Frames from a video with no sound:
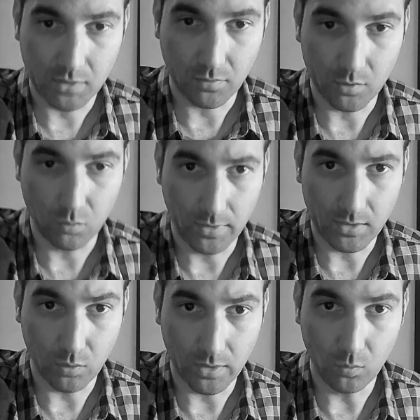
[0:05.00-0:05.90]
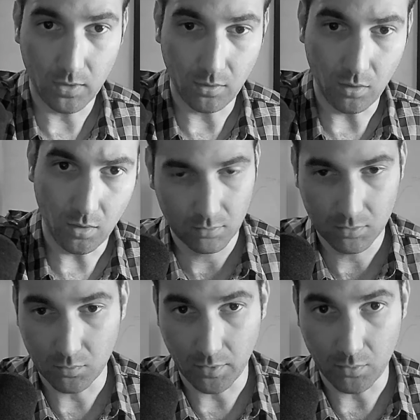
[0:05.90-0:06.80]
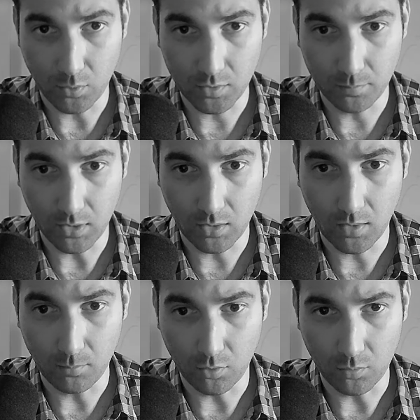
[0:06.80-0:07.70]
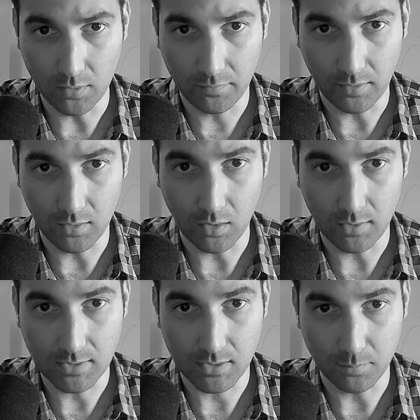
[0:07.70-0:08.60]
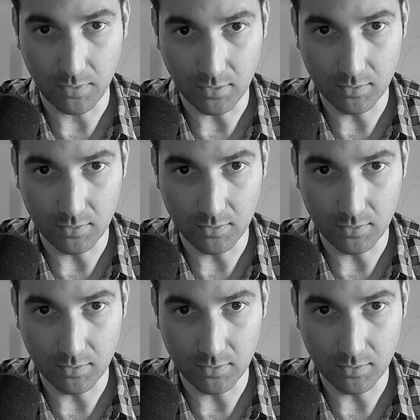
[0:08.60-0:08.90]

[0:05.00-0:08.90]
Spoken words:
from 2021 on, so they're going to be a lot more rough and a lot less complete.